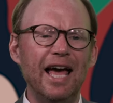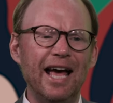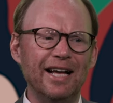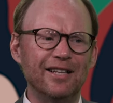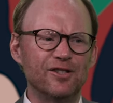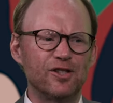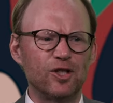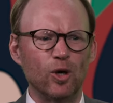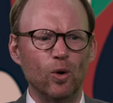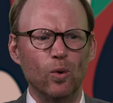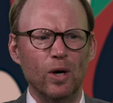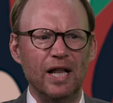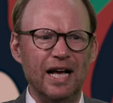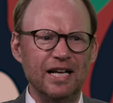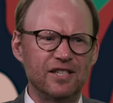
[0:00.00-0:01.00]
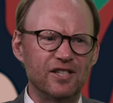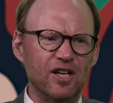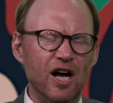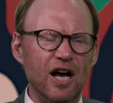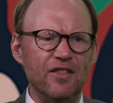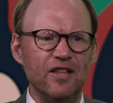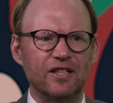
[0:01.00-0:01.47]
And so while I
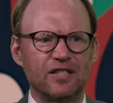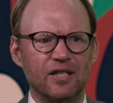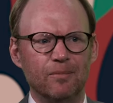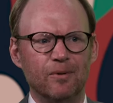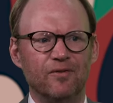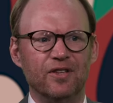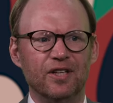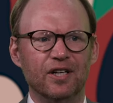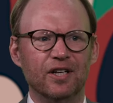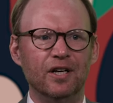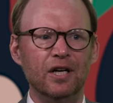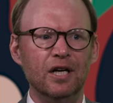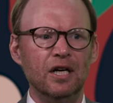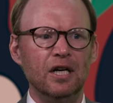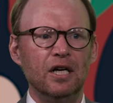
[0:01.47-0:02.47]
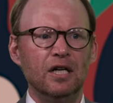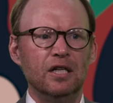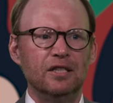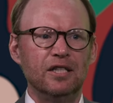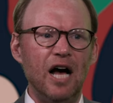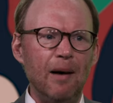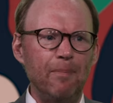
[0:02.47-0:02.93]
saw that some of the
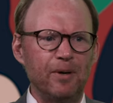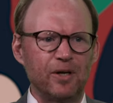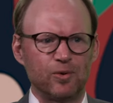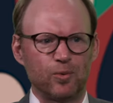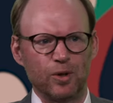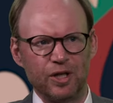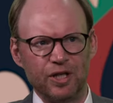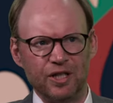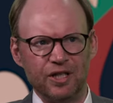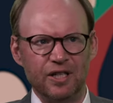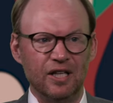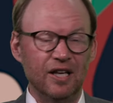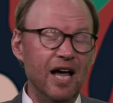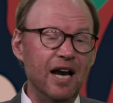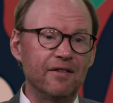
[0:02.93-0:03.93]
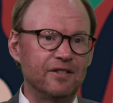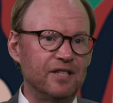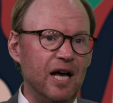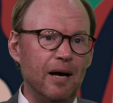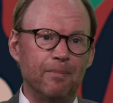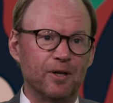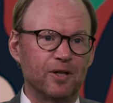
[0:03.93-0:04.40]
topics were good, a lot of
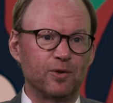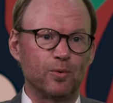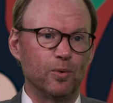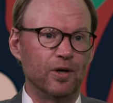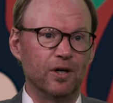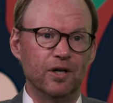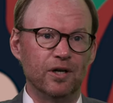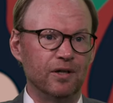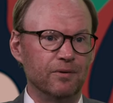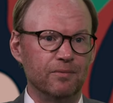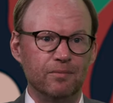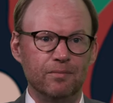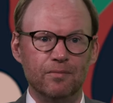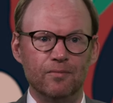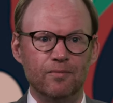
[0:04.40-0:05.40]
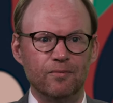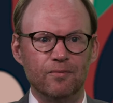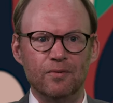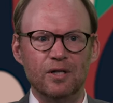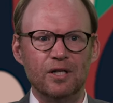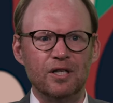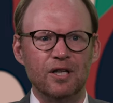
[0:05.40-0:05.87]
the topics were,
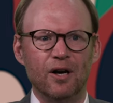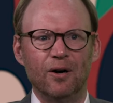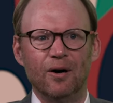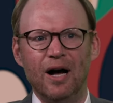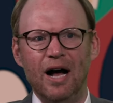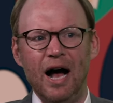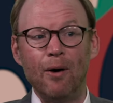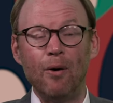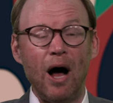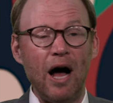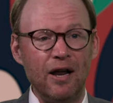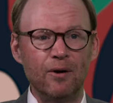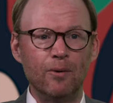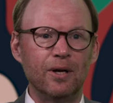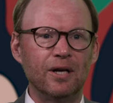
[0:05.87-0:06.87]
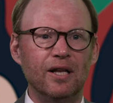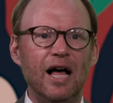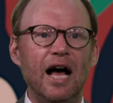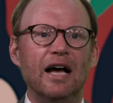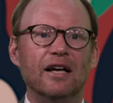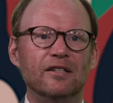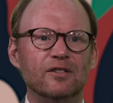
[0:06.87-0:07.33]
you know, I don't want to
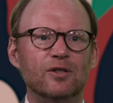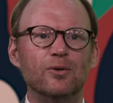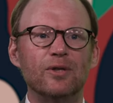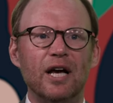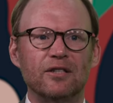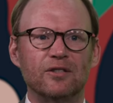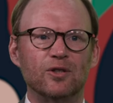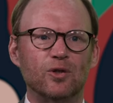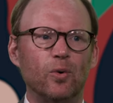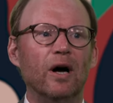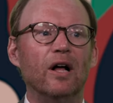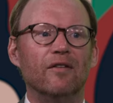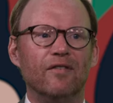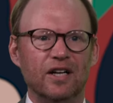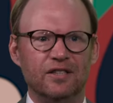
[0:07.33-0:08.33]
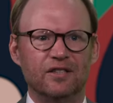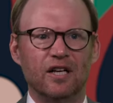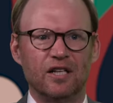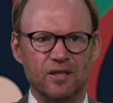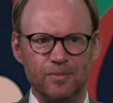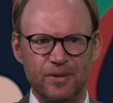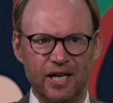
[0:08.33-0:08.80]
lie. In 2012, I
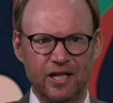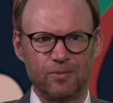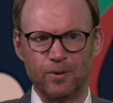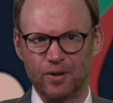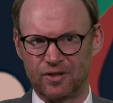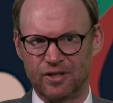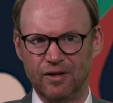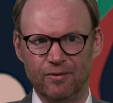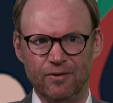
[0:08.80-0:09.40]
saw some textbooks